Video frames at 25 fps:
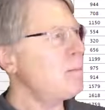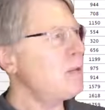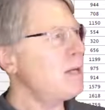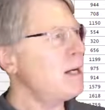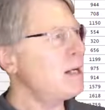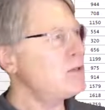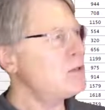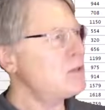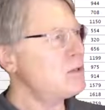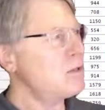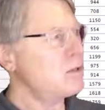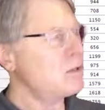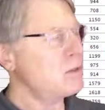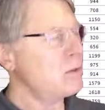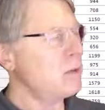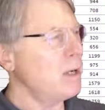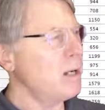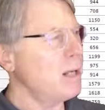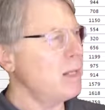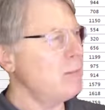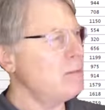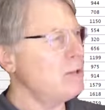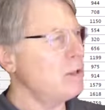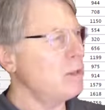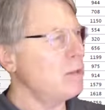That's
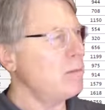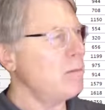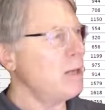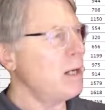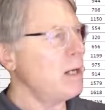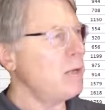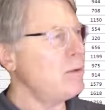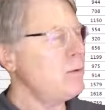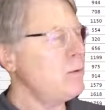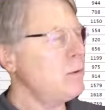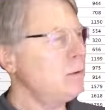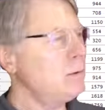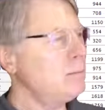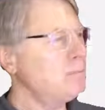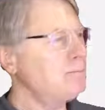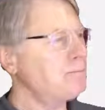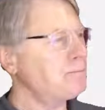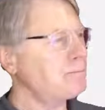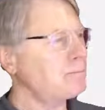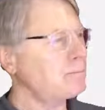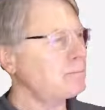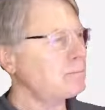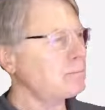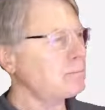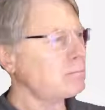described in the manual.
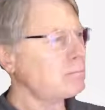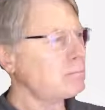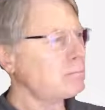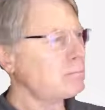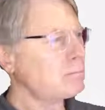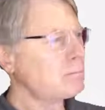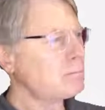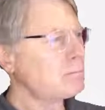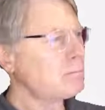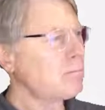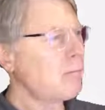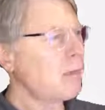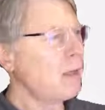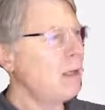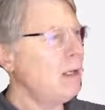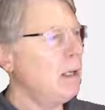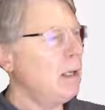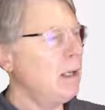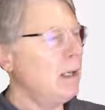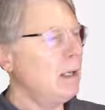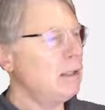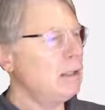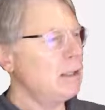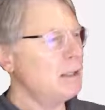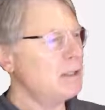
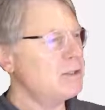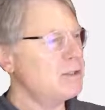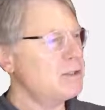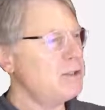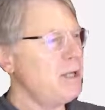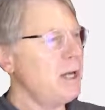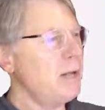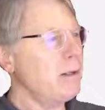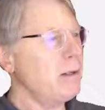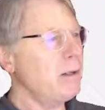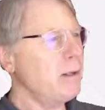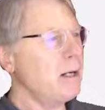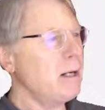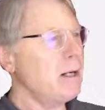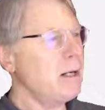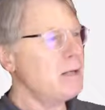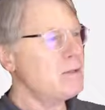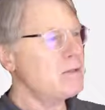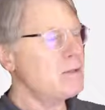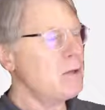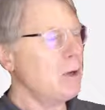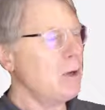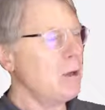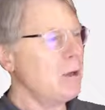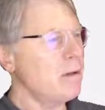Let's standardize
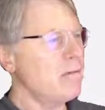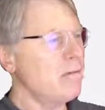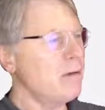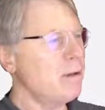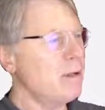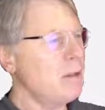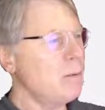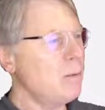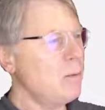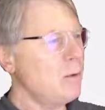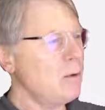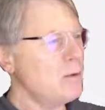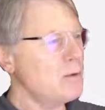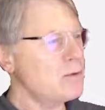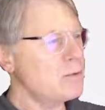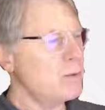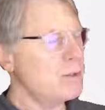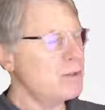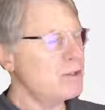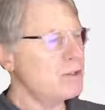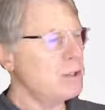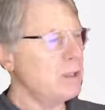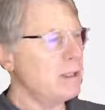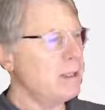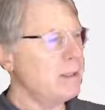all the variables we
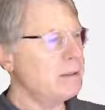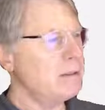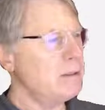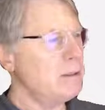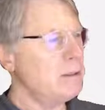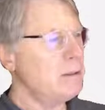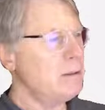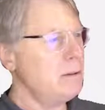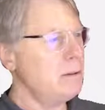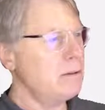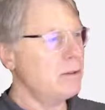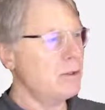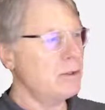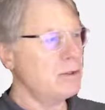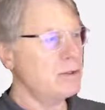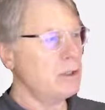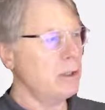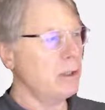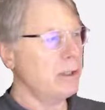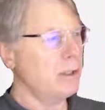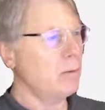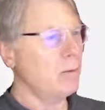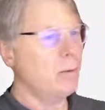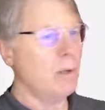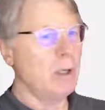selected. Just
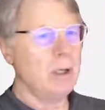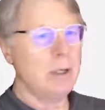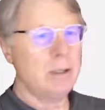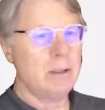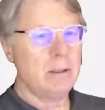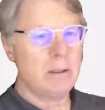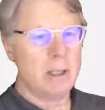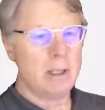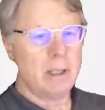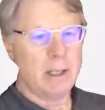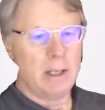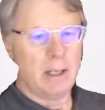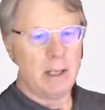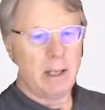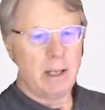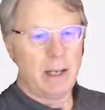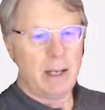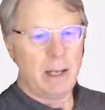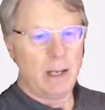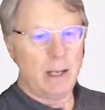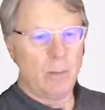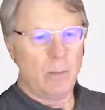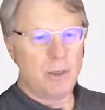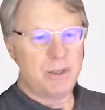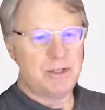click Run.
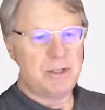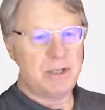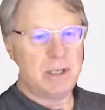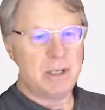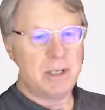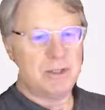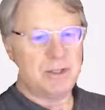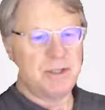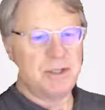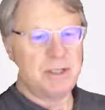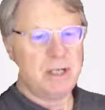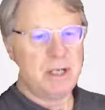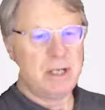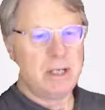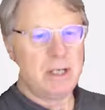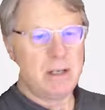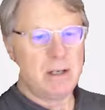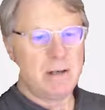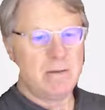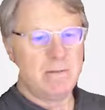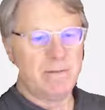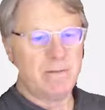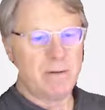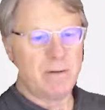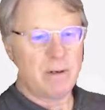And we see a Z
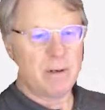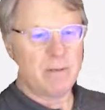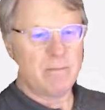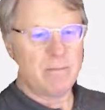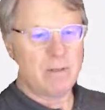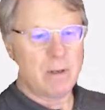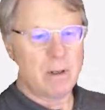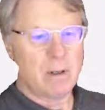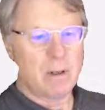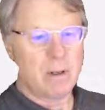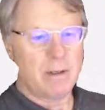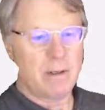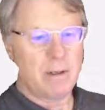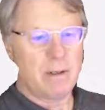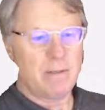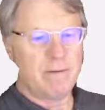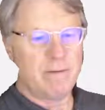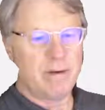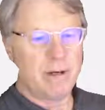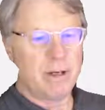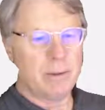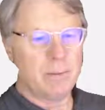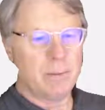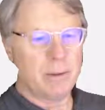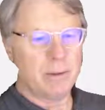in front of all the
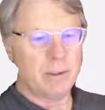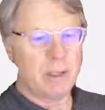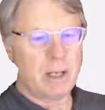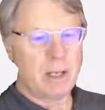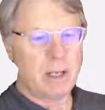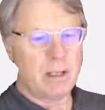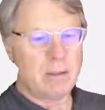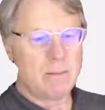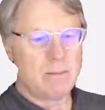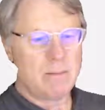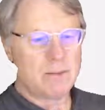variable names.